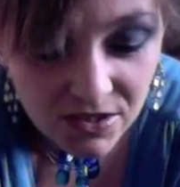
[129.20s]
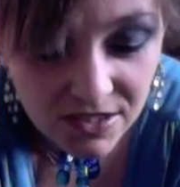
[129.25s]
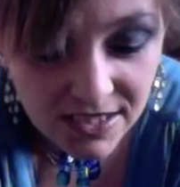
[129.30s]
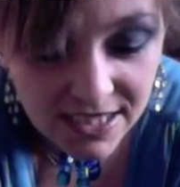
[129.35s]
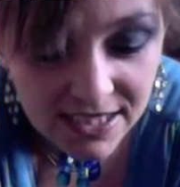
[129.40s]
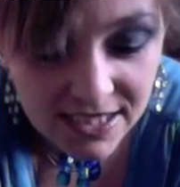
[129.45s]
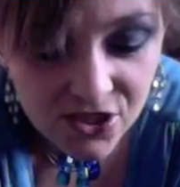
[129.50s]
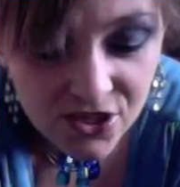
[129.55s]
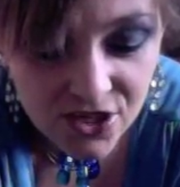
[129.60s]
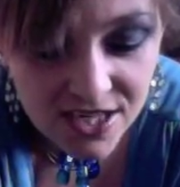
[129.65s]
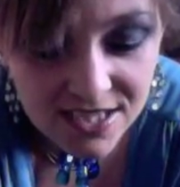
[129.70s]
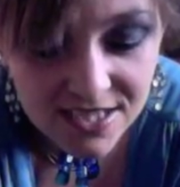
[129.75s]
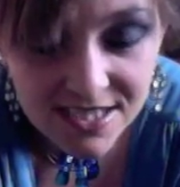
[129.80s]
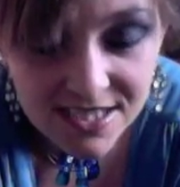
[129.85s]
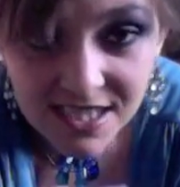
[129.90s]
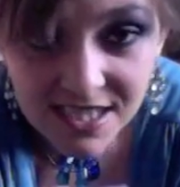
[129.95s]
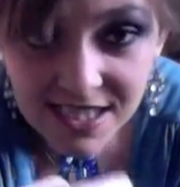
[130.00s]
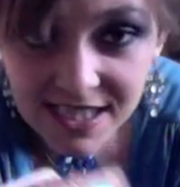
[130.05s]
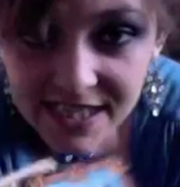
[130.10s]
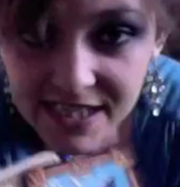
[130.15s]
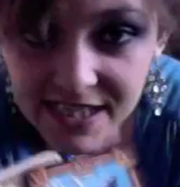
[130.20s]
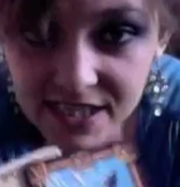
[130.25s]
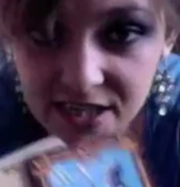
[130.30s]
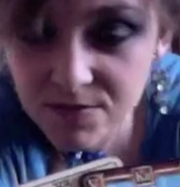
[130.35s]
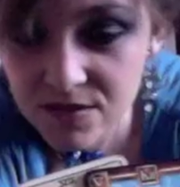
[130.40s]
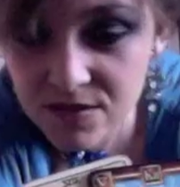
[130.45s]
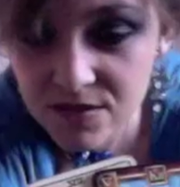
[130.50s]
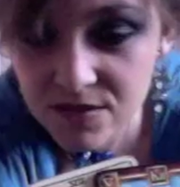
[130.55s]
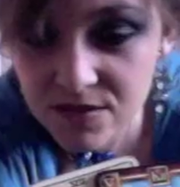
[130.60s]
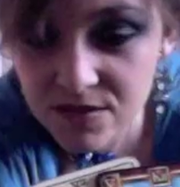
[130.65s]
Interestingly
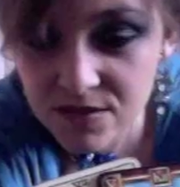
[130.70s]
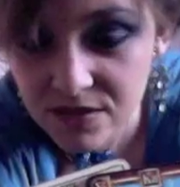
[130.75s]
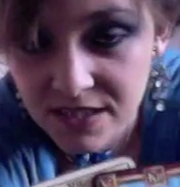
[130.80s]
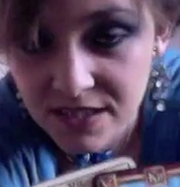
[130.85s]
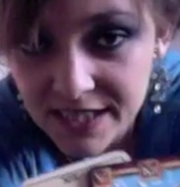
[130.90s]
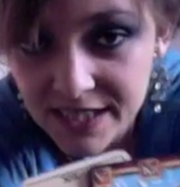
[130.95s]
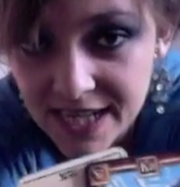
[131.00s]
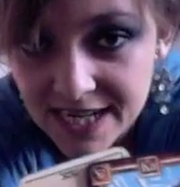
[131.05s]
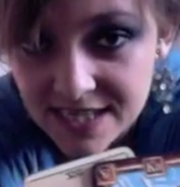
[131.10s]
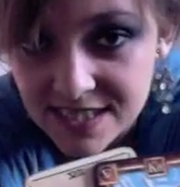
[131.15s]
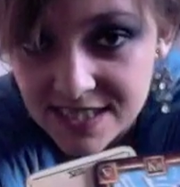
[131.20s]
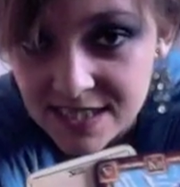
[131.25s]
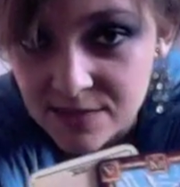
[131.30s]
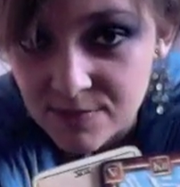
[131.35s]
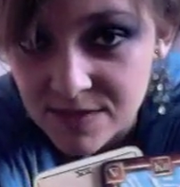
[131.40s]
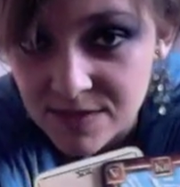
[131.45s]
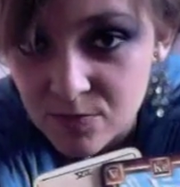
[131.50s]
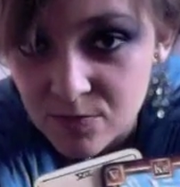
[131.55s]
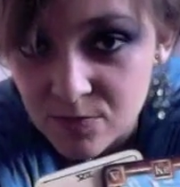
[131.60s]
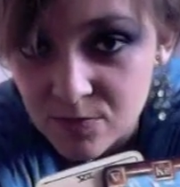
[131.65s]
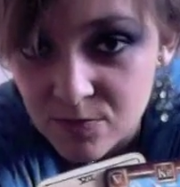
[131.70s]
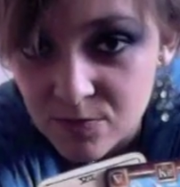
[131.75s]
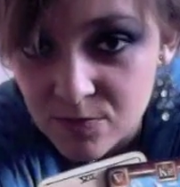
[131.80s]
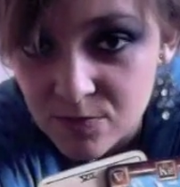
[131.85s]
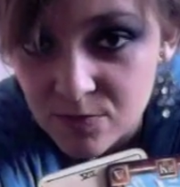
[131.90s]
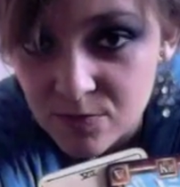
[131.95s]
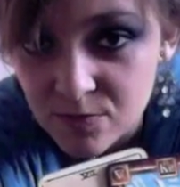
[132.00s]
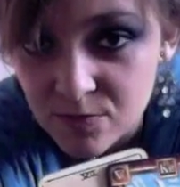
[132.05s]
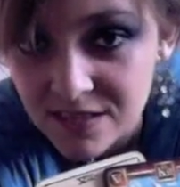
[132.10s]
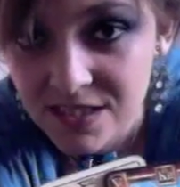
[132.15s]
enough, connected with this
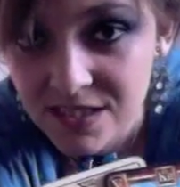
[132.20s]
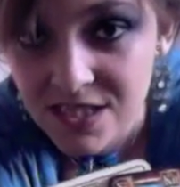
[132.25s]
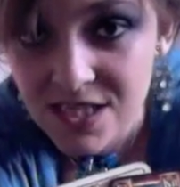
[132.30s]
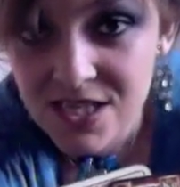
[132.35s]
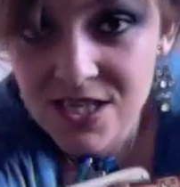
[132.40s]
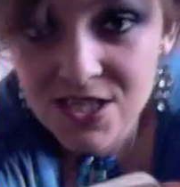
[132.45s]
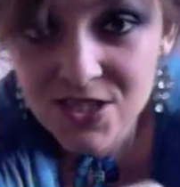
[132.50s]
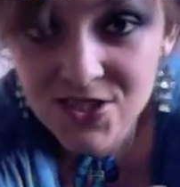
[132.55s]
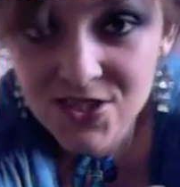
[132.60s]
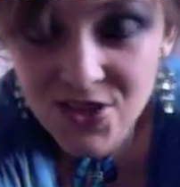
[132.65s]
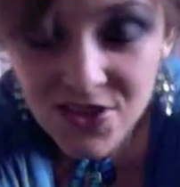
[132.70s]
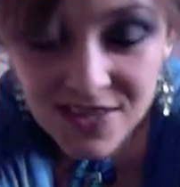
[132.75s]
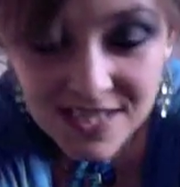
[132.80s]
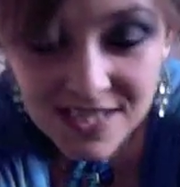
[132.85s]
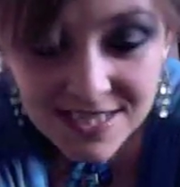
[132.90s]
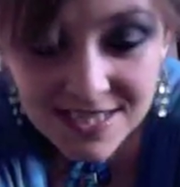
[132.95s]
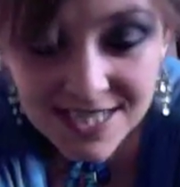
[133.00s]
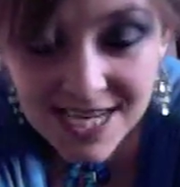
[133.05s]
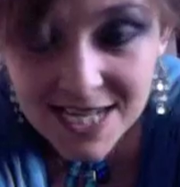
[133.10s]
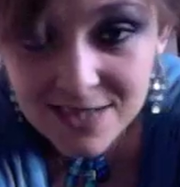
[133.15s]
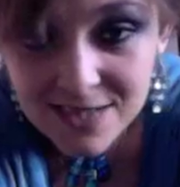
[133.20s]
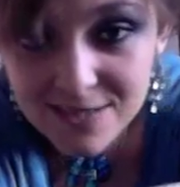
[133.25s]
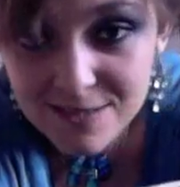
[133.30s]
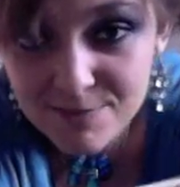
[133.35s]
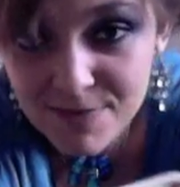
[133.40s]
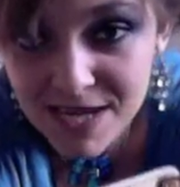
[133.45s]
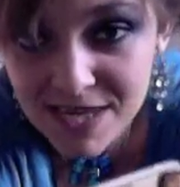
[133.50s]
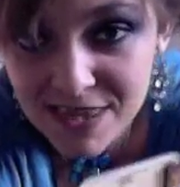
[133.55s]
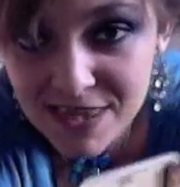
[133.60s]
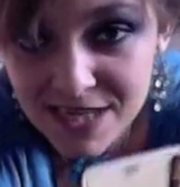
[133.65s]
one. So this tells
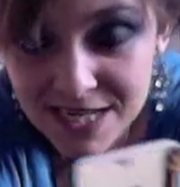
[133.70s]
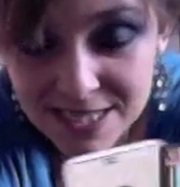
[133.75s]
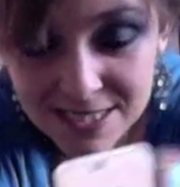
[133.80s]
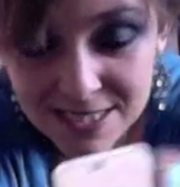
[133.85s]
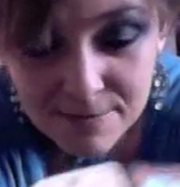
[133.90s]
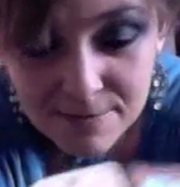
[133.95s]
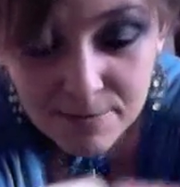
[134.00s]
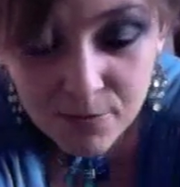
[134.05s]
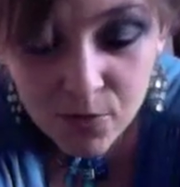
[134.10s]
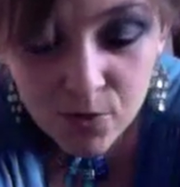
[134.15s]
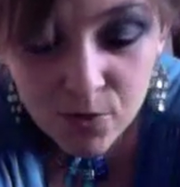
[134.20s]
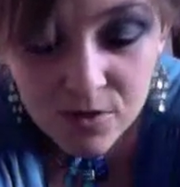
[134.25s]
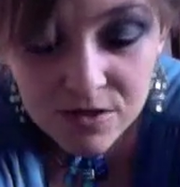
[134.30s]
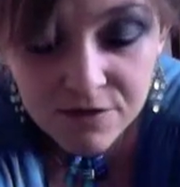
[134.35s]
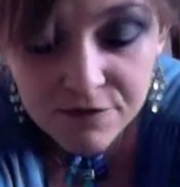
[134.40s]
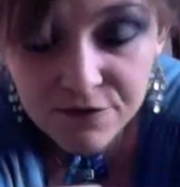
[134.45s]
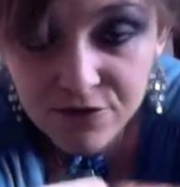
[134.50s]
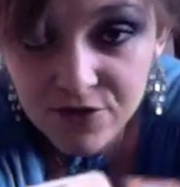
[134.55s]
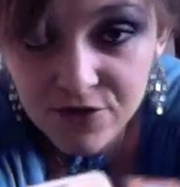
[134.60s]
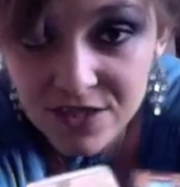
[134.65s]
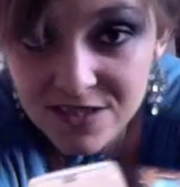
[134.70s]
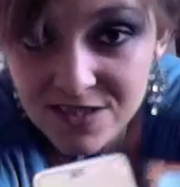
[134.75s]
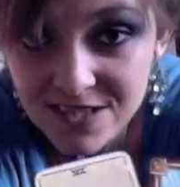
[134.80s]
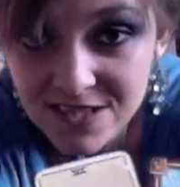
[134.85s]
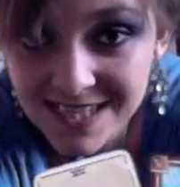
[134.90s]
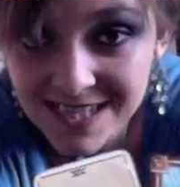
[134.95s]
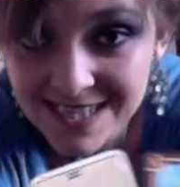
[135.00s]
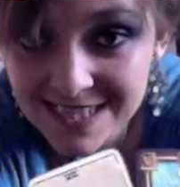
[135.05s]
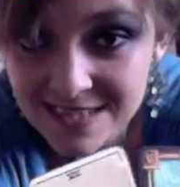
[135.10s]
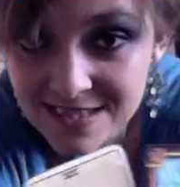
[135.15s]
me that it's important for us to
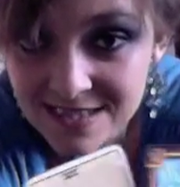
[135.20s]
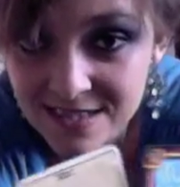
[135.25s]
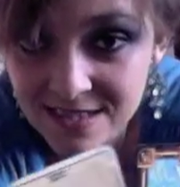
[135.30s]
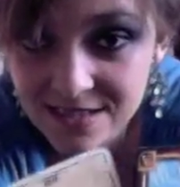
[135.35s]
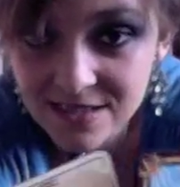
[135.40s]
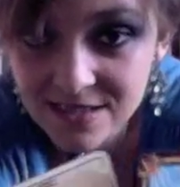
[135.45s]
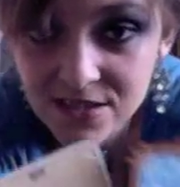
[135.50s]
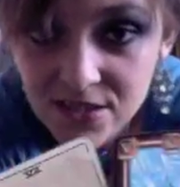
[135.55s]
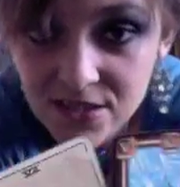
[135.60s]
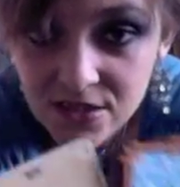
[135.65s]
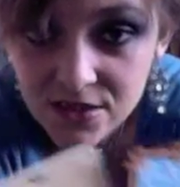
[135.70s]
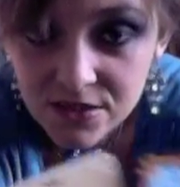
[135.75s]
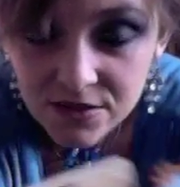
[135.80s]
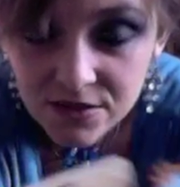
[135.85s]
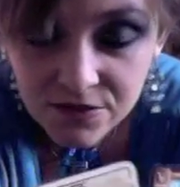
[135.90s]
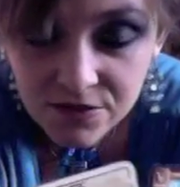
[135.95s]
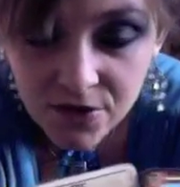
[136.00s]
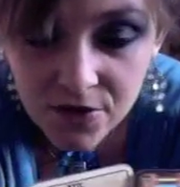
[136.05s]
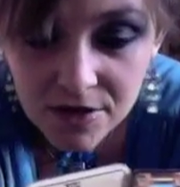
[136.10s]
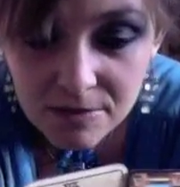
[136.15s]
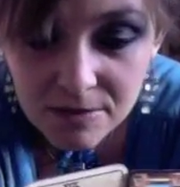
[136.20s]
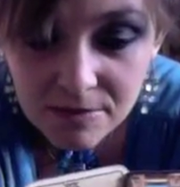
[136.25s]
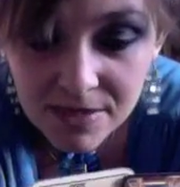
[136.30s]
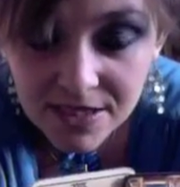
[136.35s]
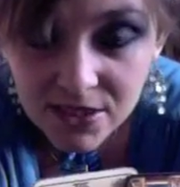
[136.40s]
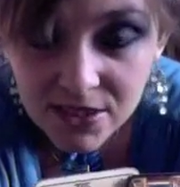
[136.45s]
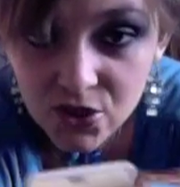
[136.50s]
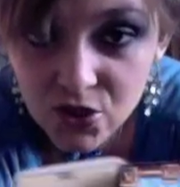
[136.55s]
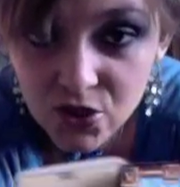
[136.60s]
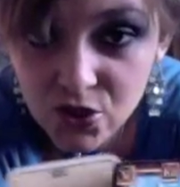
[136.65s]
listen very
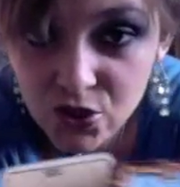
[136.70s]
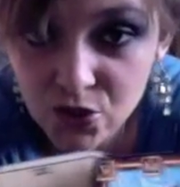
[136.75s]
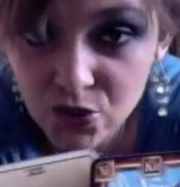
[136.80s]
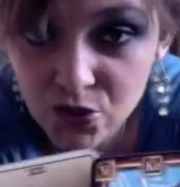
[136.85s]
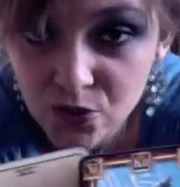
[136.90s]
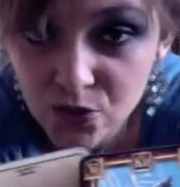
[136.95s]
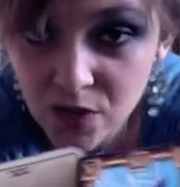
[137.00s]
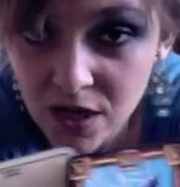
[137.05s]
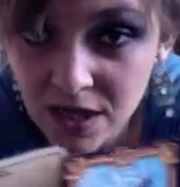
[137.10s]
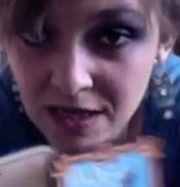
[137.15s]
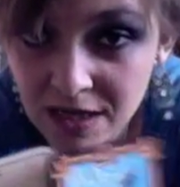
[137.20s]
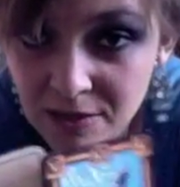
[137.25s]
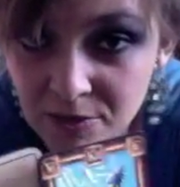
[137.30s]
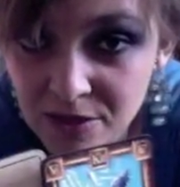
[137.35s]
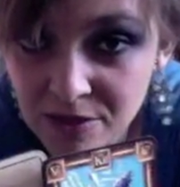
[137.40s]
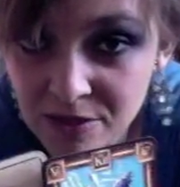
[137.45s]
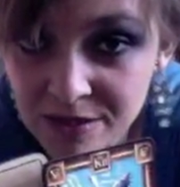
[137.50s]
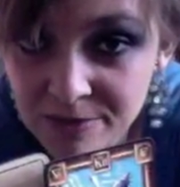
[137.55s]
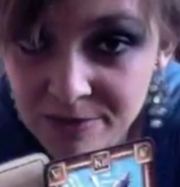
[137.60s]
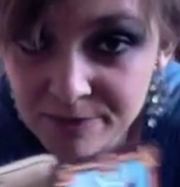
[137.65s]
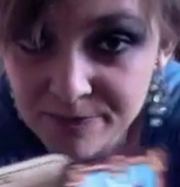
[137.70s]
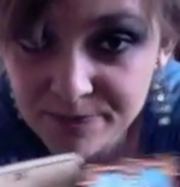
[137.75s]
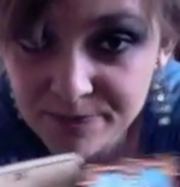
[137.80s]
much to our